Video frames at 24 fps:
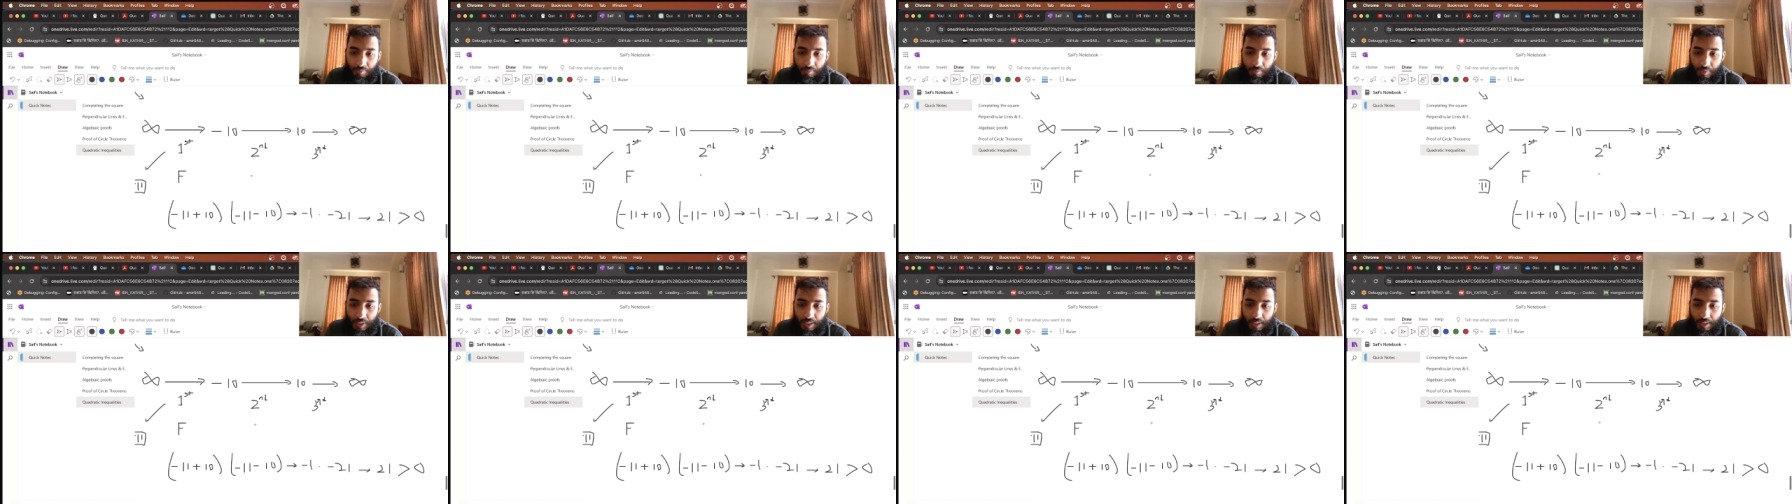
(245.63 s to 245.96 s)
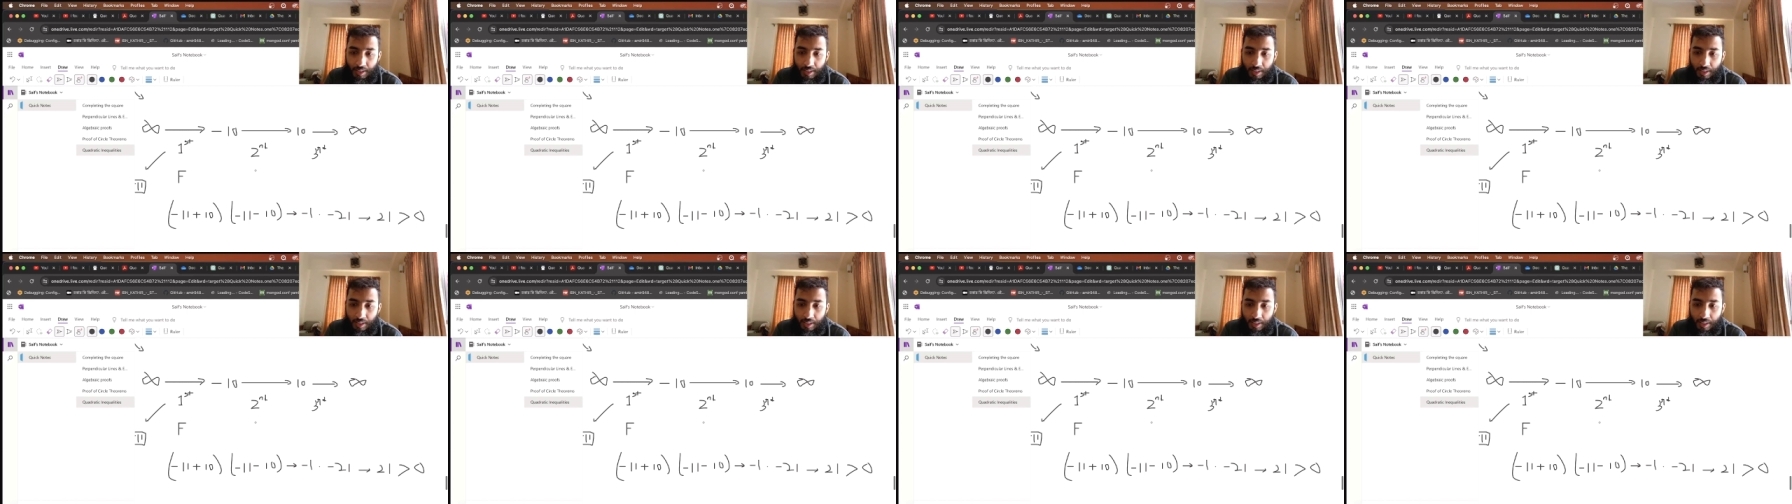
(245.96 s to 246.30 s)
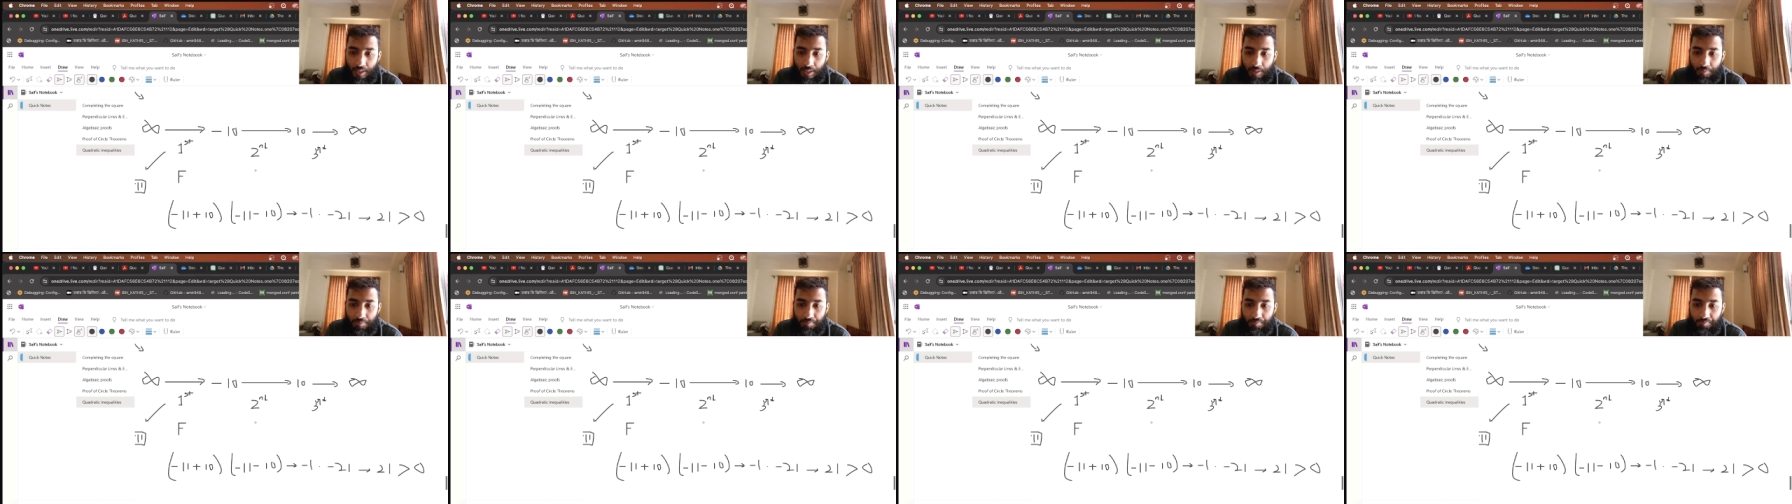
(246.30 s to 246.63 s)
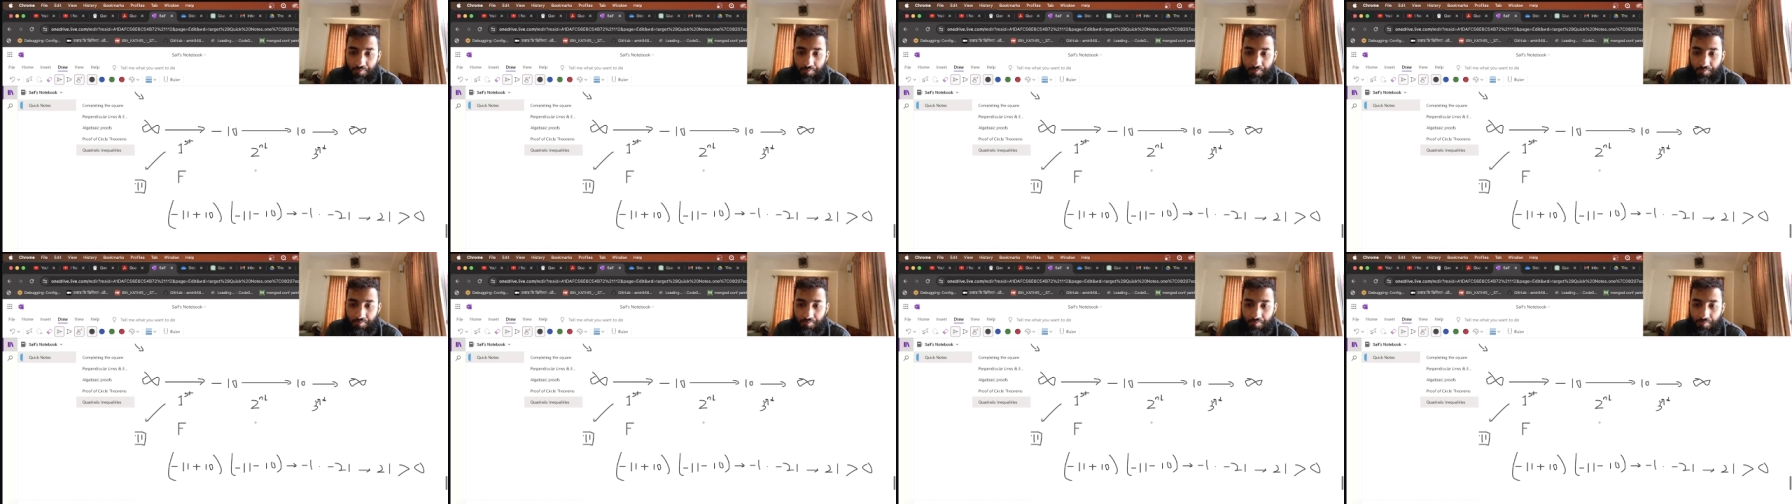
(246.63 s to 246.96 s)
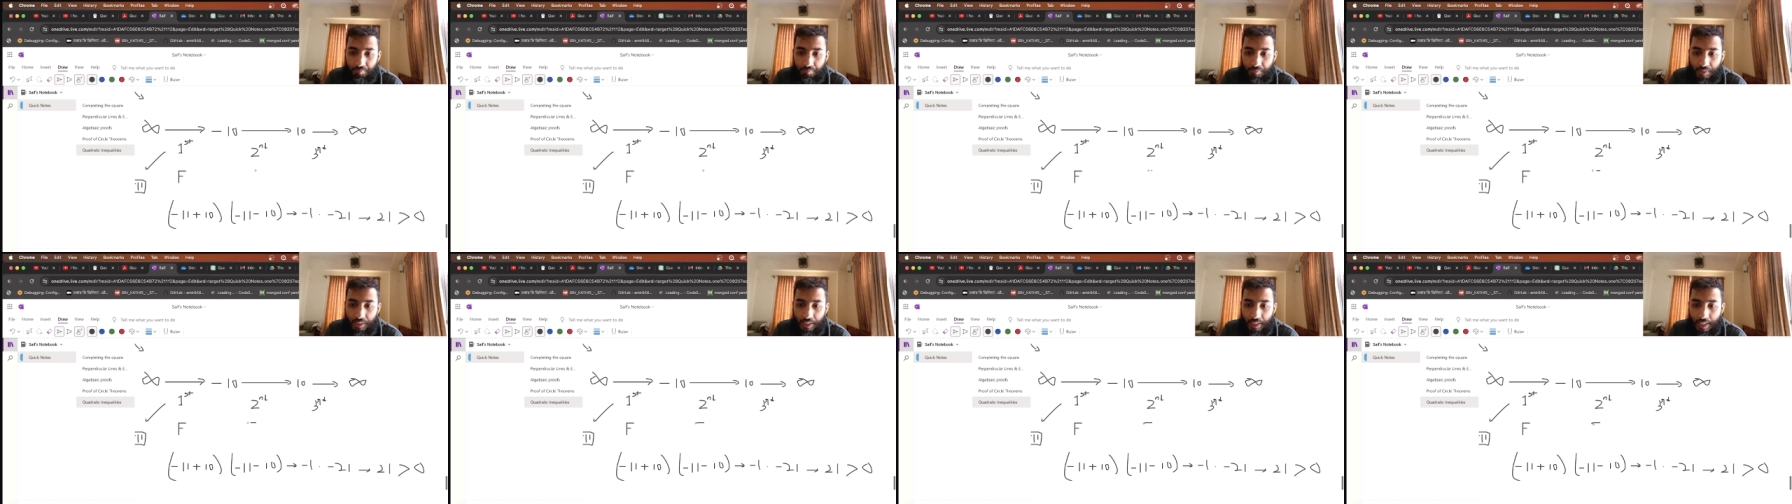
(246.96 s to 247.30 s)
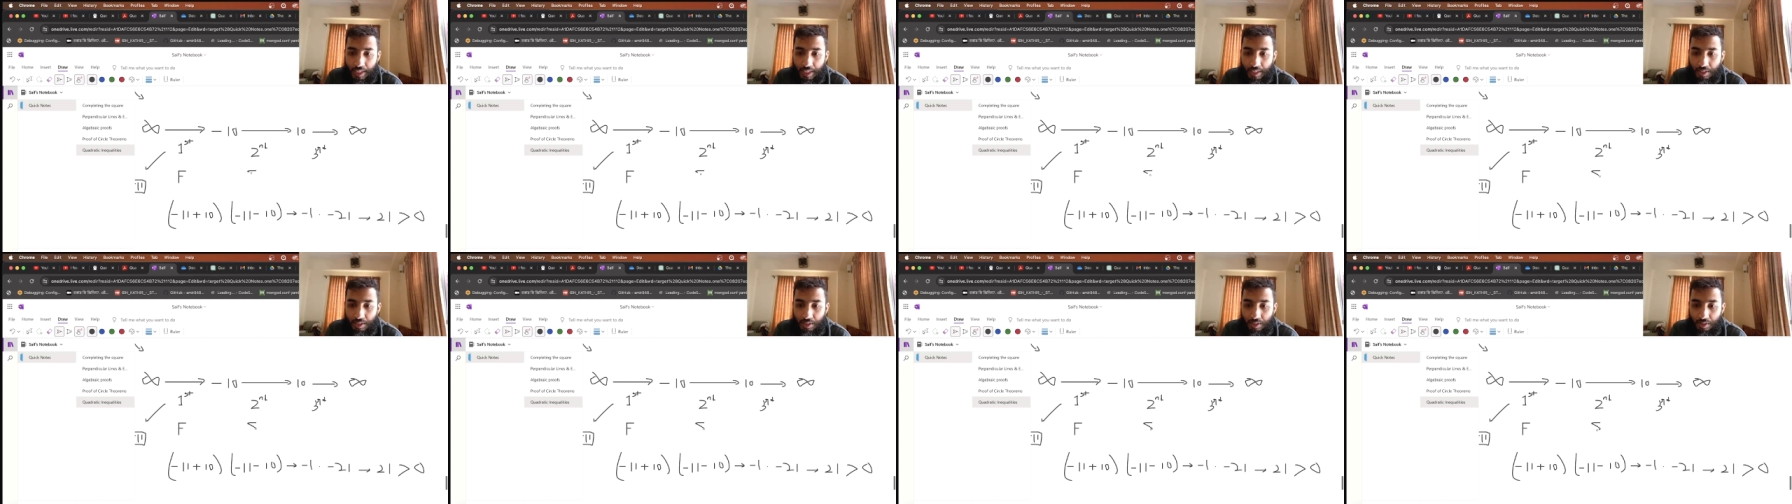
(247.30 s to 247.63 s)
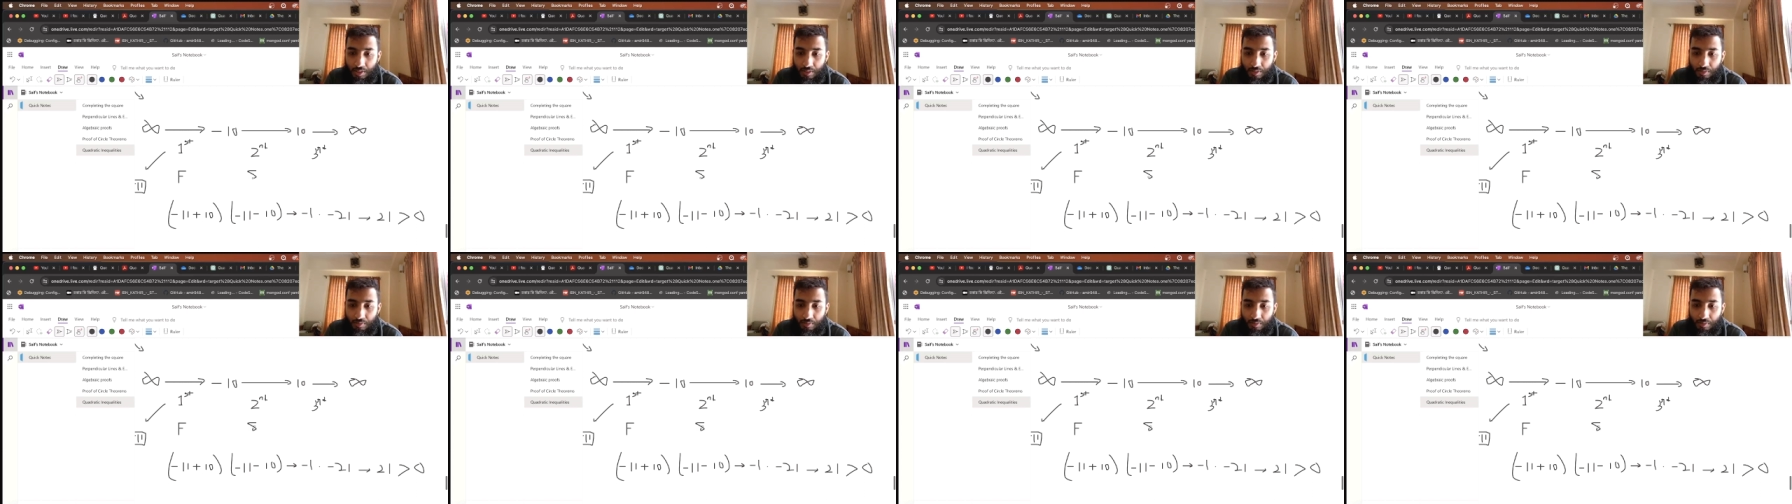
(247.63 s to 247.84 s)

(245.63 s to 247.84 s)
Let's say 8.